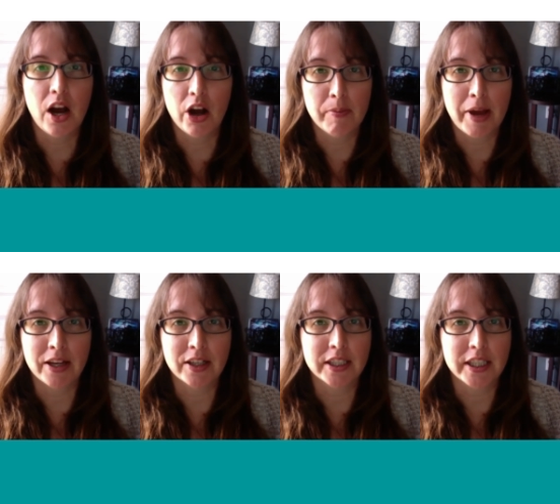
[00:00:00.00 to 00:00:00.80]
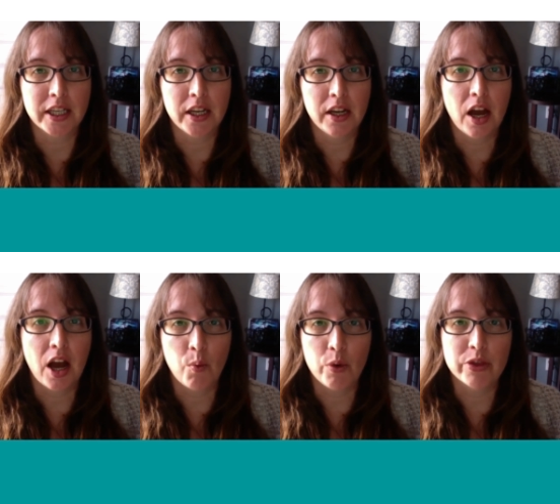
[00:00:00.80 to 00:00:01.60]
automatically
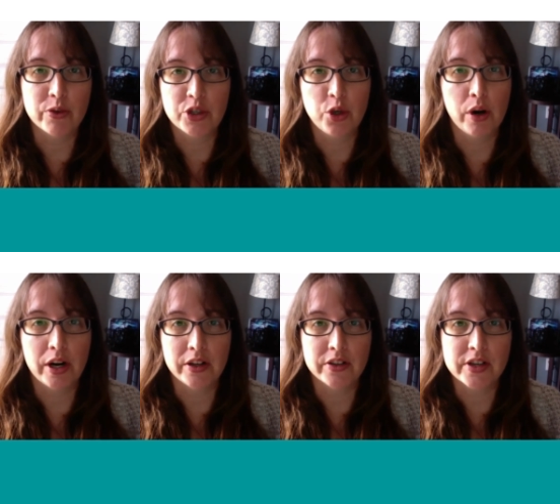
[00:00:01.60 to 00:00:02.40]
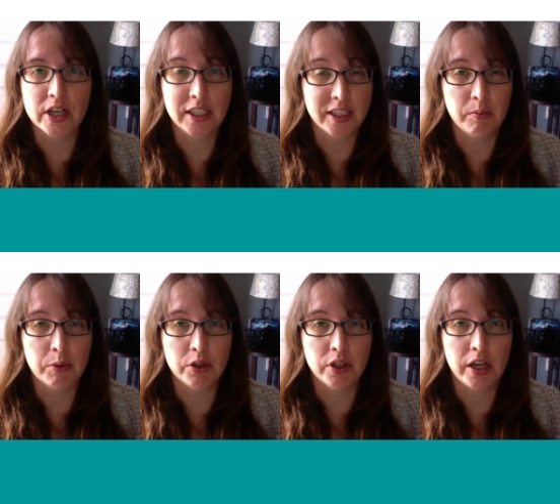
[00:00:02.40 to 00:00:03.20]
um, with those URLs
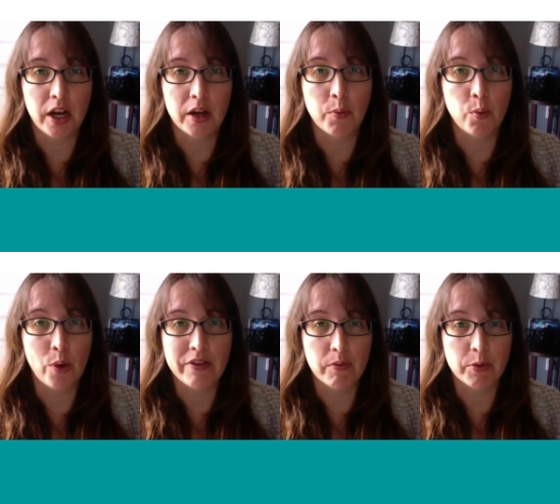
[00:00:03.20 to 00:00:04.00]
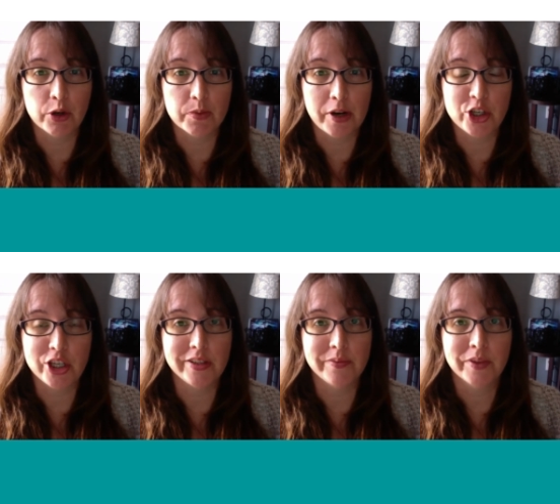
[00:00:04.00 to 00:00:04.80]
clickable um, right from your
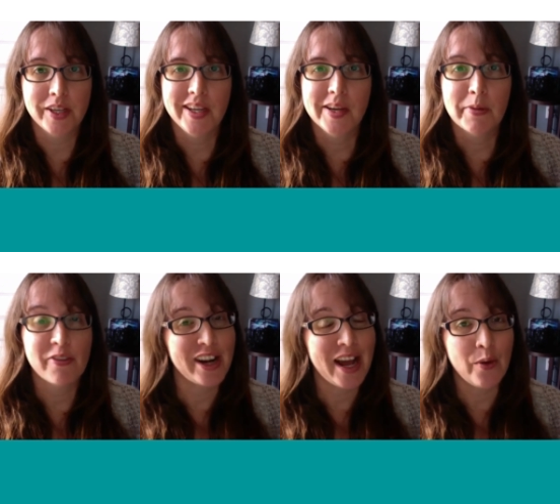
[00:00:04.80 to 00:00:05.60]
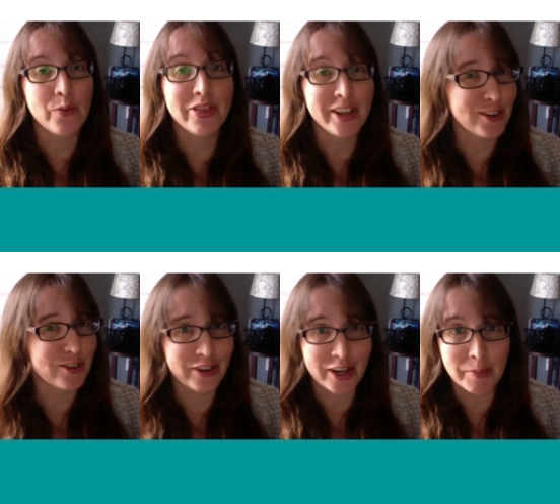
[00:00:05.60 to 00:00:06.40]
spreadsheet. But for now, thank you
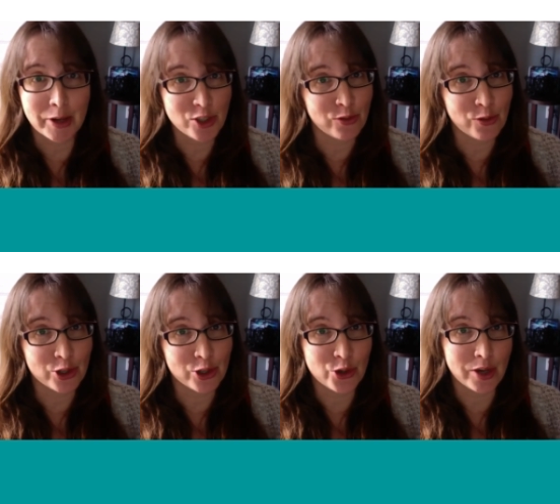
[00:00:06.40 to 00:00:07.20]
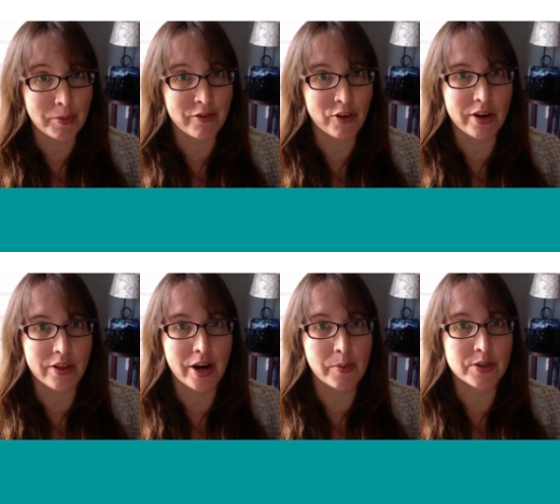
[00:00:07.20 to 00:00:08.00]
very much for joining me for
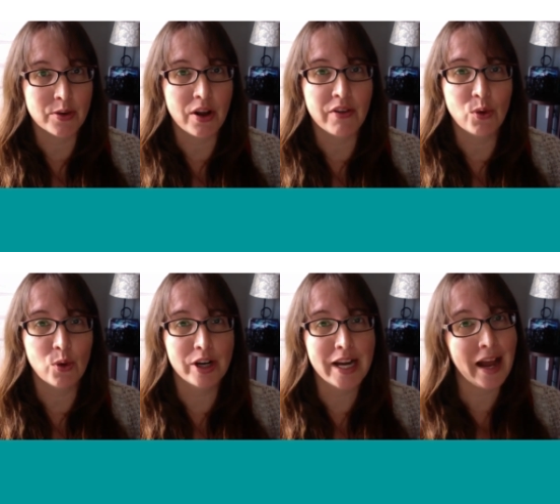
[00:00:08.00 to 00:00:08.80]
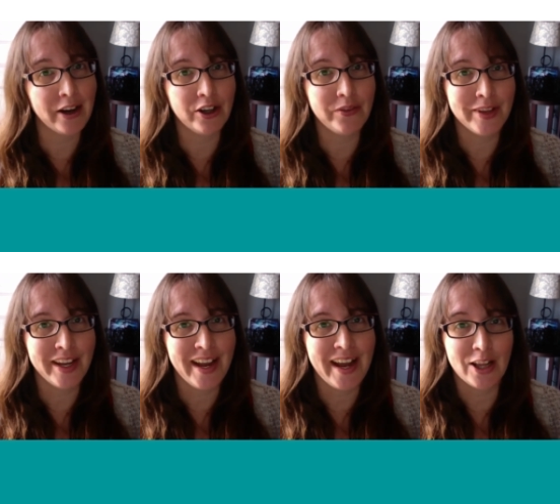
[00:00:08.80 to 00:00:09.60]
another episode of Query Hacker,
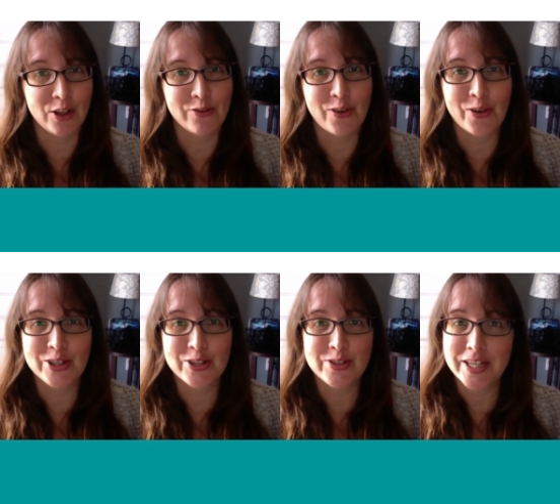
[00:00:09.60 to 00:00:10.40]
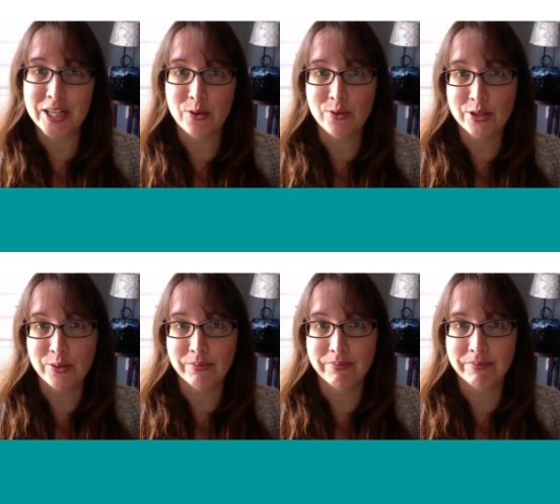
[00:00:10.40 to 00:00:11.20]
and I look forward to seeing you
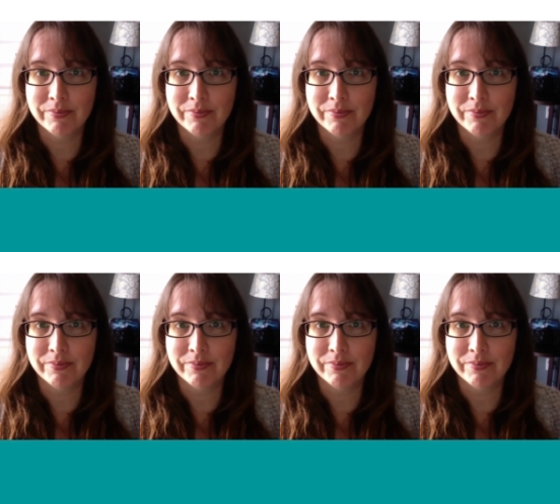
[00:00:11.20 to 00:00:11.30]
soon.